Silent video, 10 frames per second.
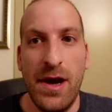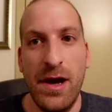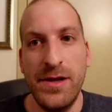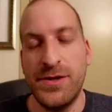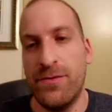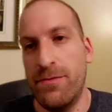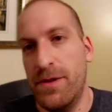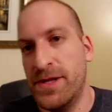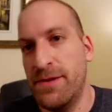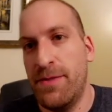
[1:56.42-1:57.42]
It's
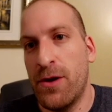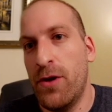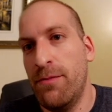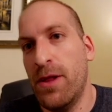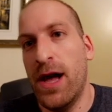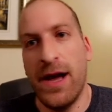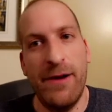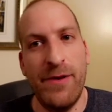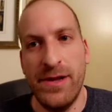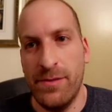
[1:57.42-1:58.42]
a Bitcoin block
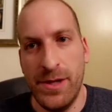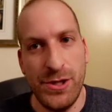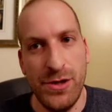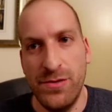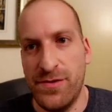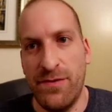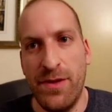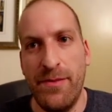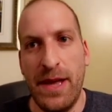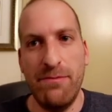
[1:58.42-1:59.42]
I randomly chose from
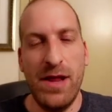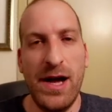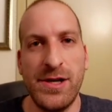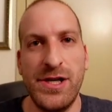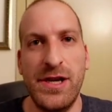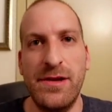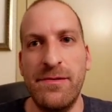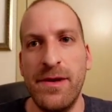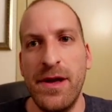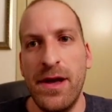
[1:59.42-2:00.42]
the main blockchain.
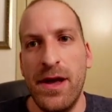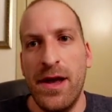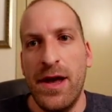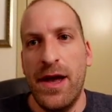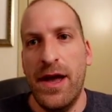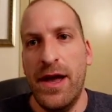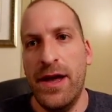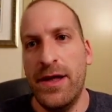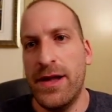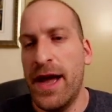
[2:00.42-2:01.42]

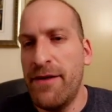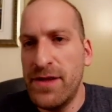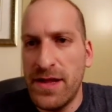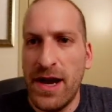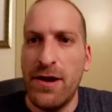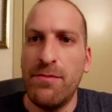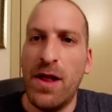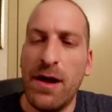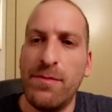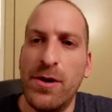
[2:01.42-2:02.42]
And I have an entire blog